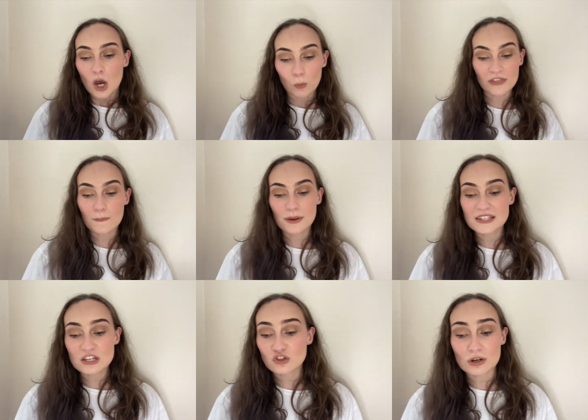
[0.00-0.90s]
Whether
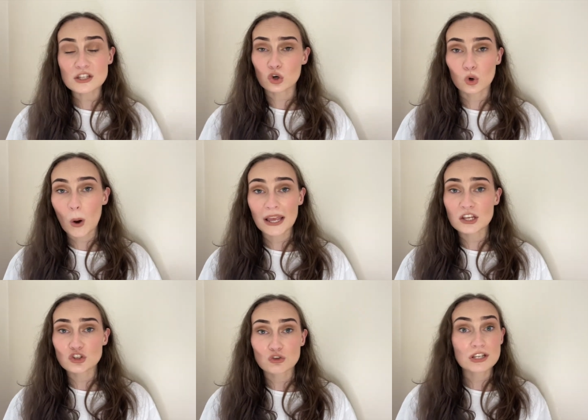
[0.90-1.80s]
busy streets or quiet
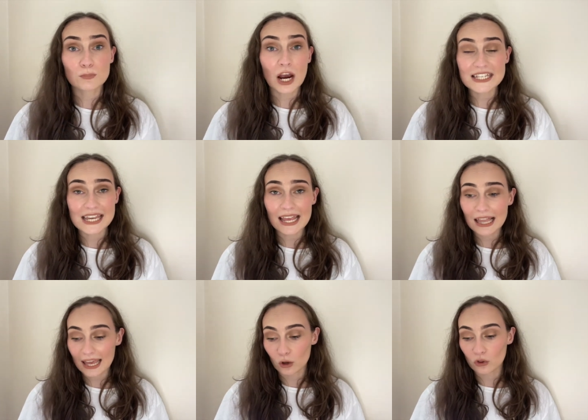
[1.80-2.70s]
streets, bright
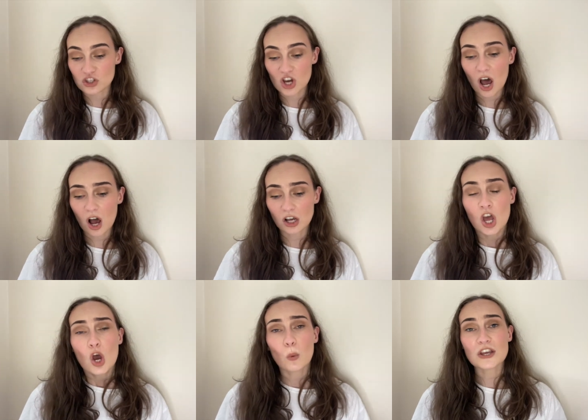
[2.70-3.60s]
daylight or the dark,
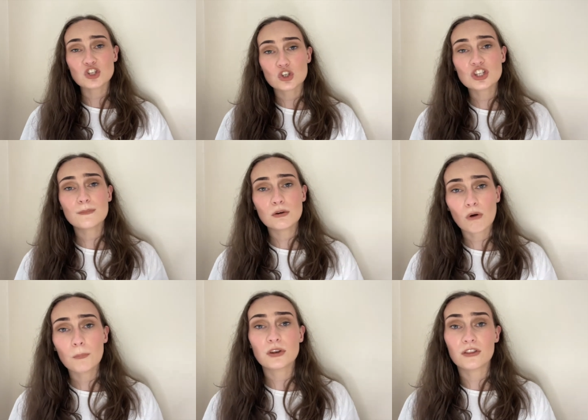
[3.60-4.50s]
why should she be
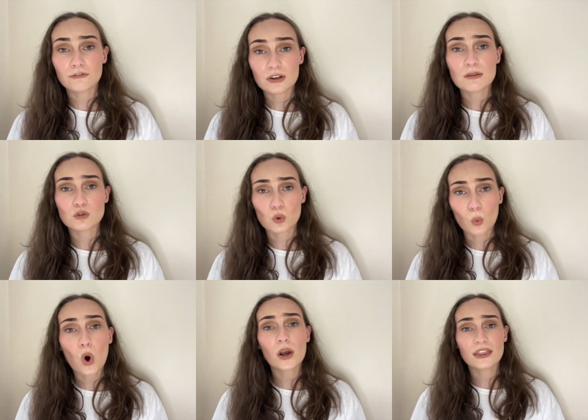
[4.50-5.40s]
robbed of the freedom to
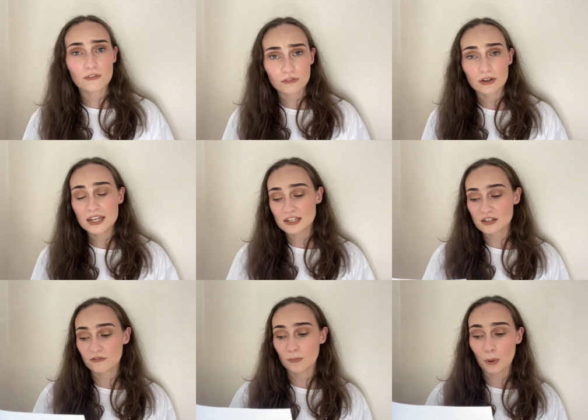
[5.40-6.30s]
walk in the freeness
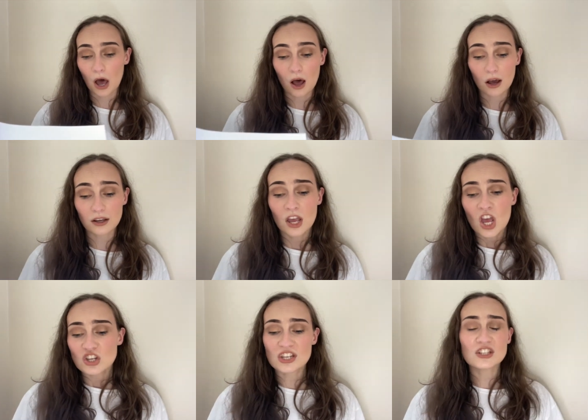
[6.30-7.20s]
of the park?
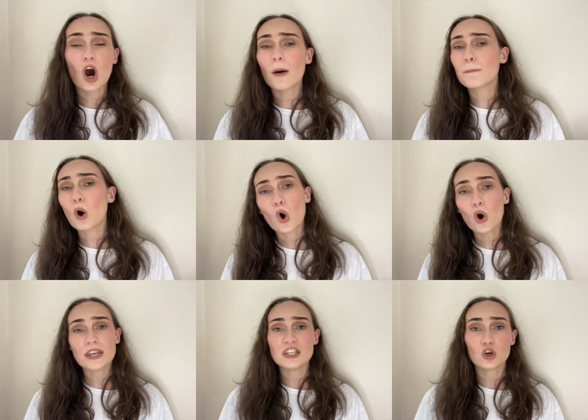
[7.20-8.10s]
She's not a pawn
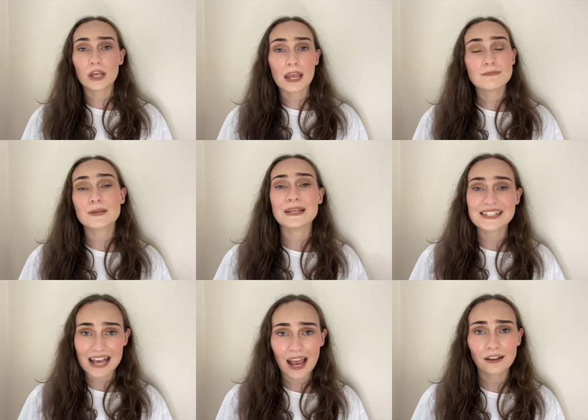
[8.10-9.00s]
in your game to be
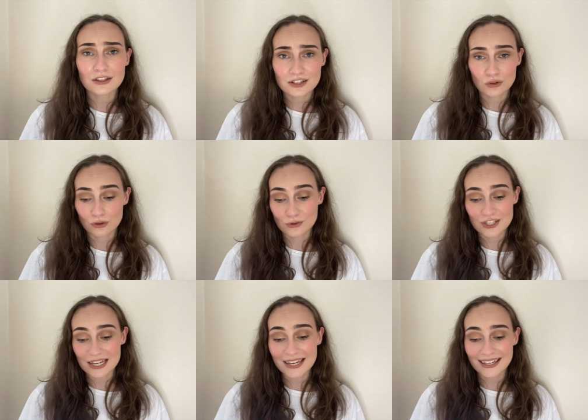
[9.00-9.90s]
silenced and
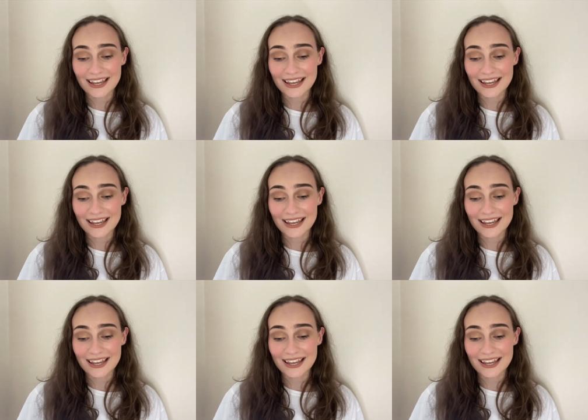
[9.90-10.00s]
unseen.